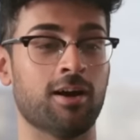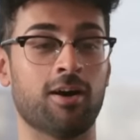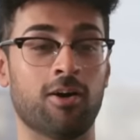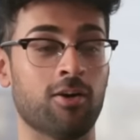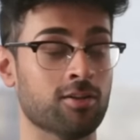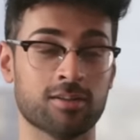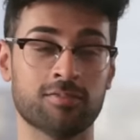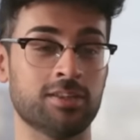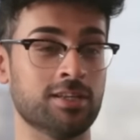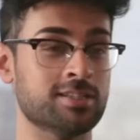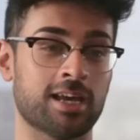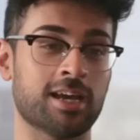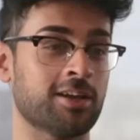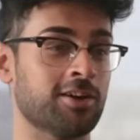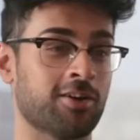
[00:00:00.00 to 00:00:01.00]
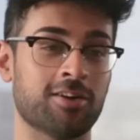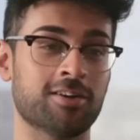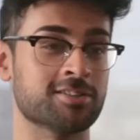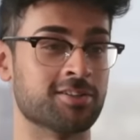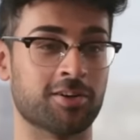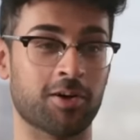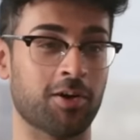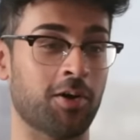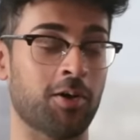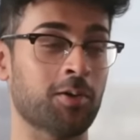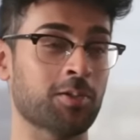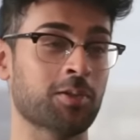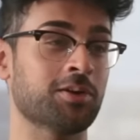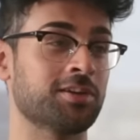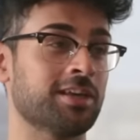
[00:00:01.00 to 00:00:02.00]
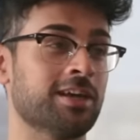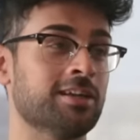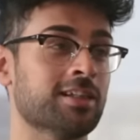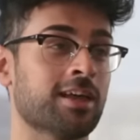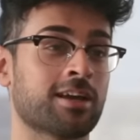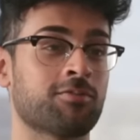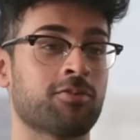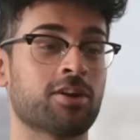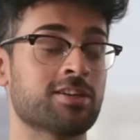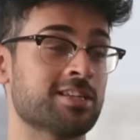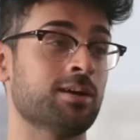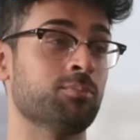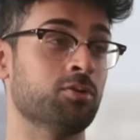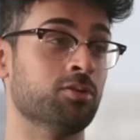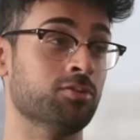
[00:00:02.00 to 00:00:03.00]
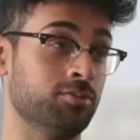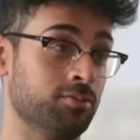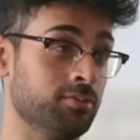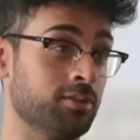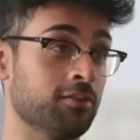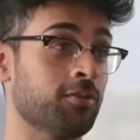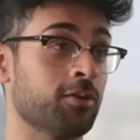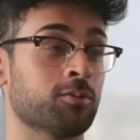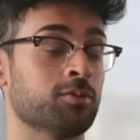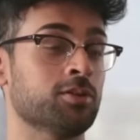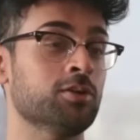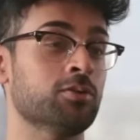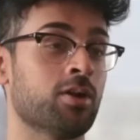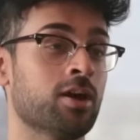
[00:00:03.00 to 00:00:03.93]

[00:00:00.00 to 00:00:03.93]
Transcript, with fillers: all of these ANRs are all looking at like for example they fuck with you